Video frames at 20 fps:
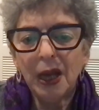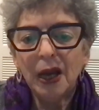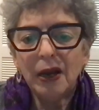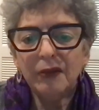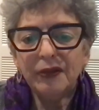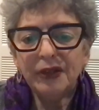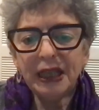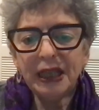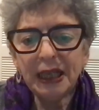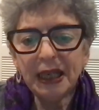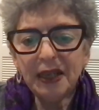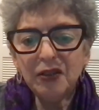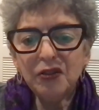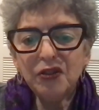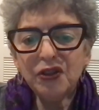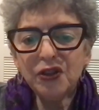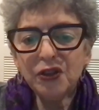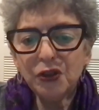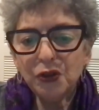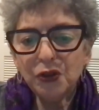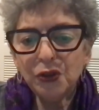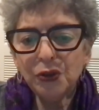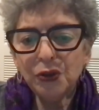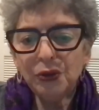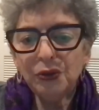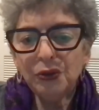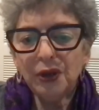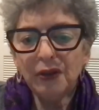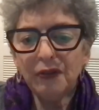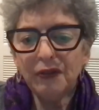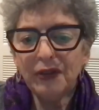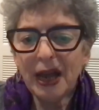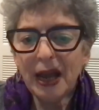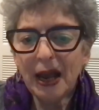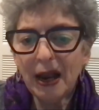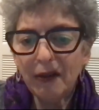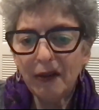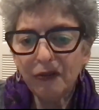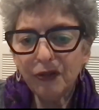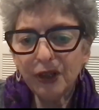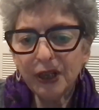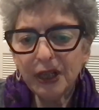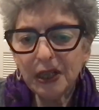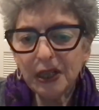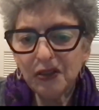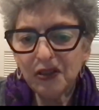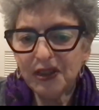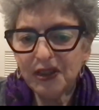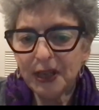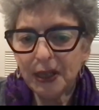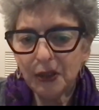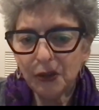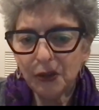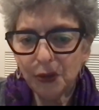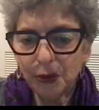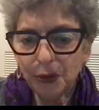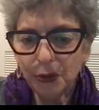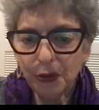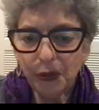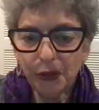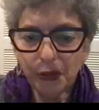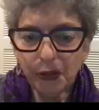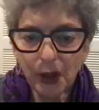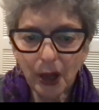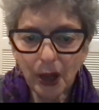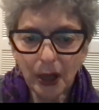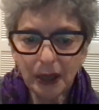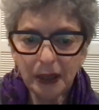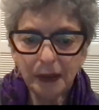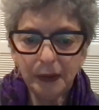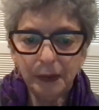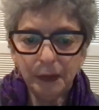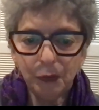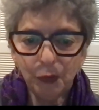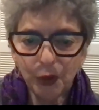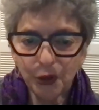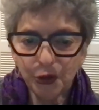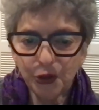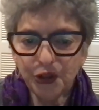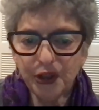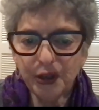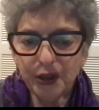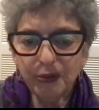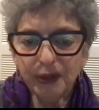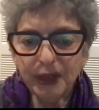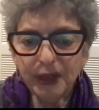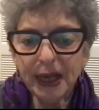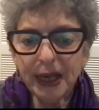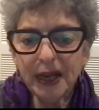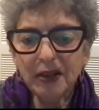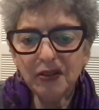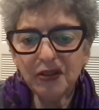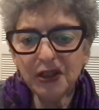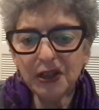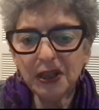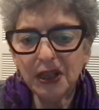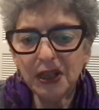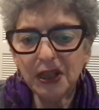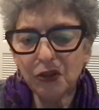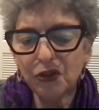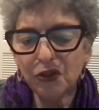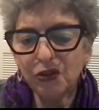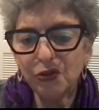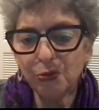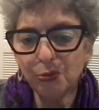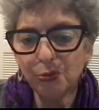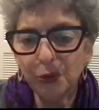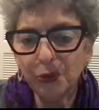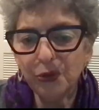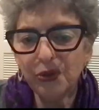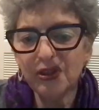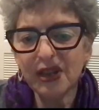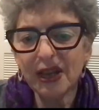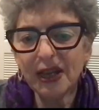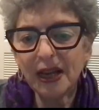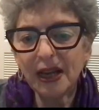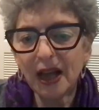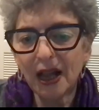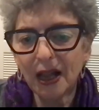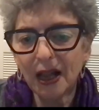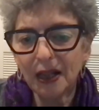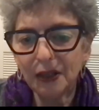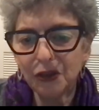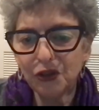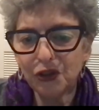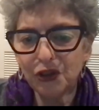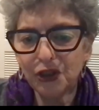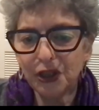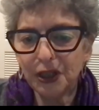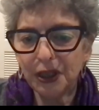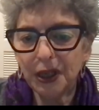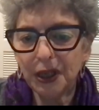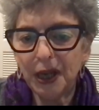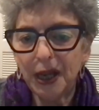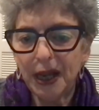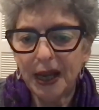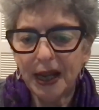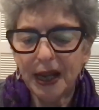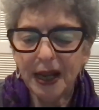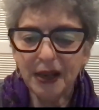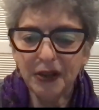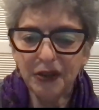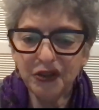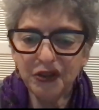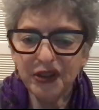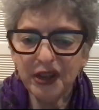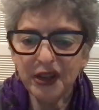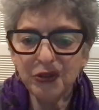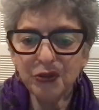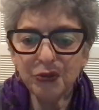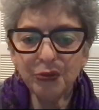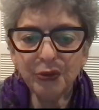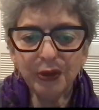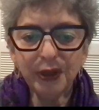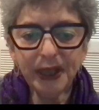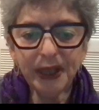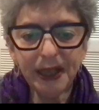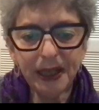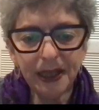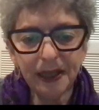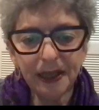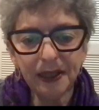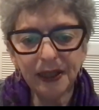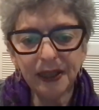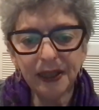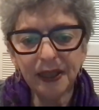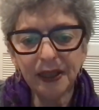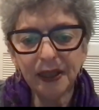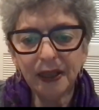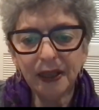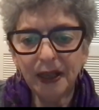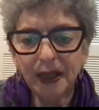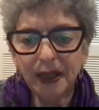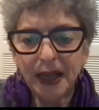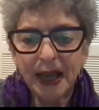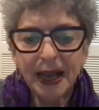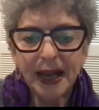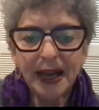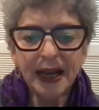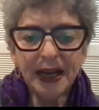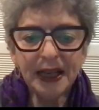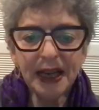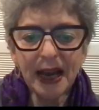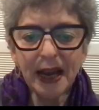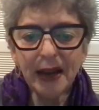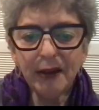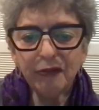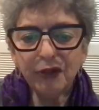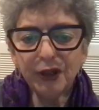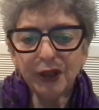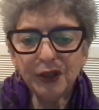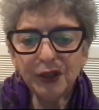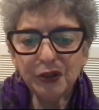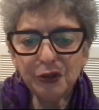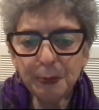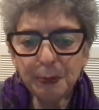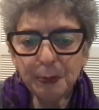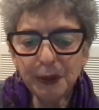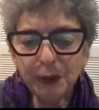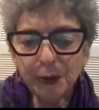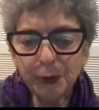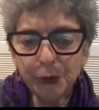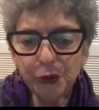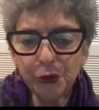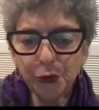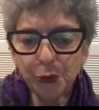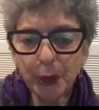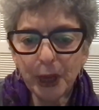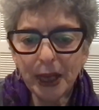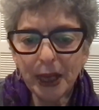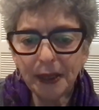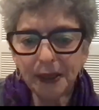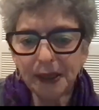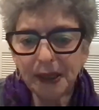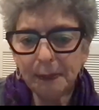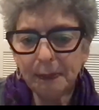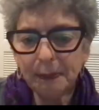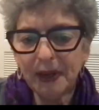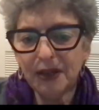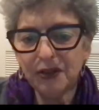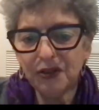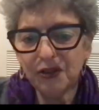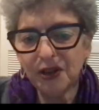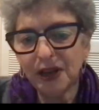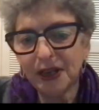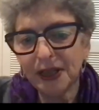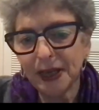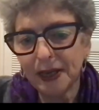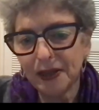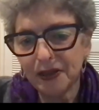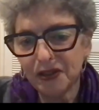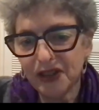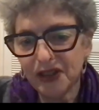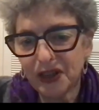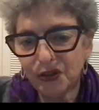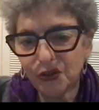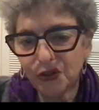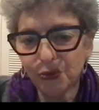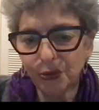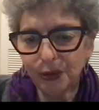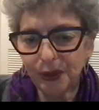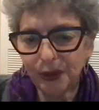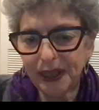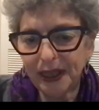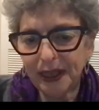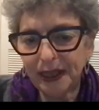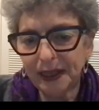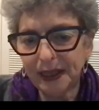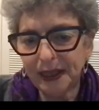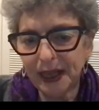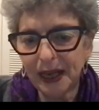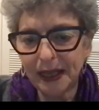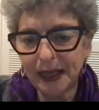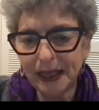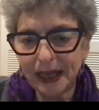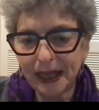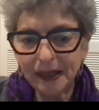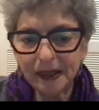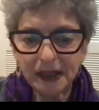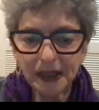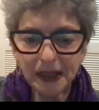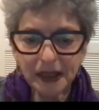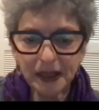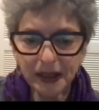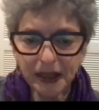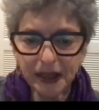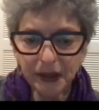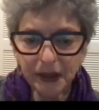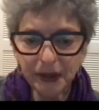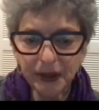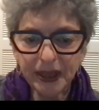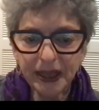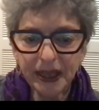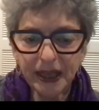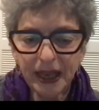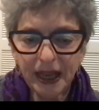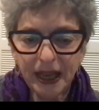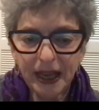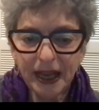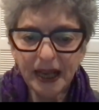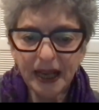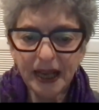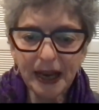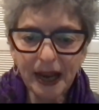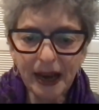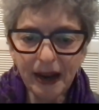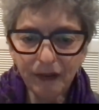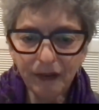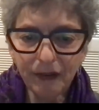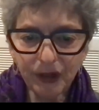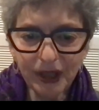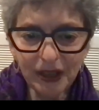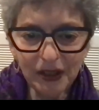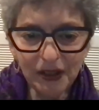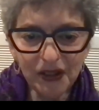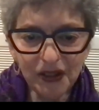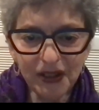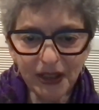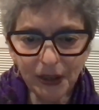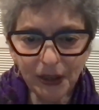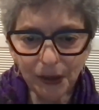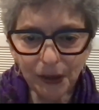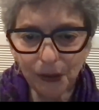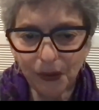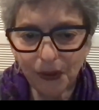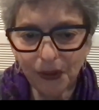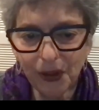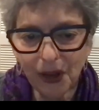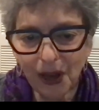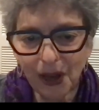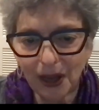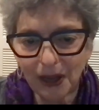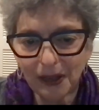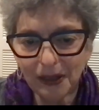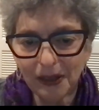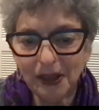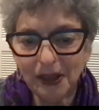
of the Institute of African-Centered Thought, where she creates and teaches root psychology, ancestral healing, and African spirituality based on ancestral healing identity theory and African-centered thought.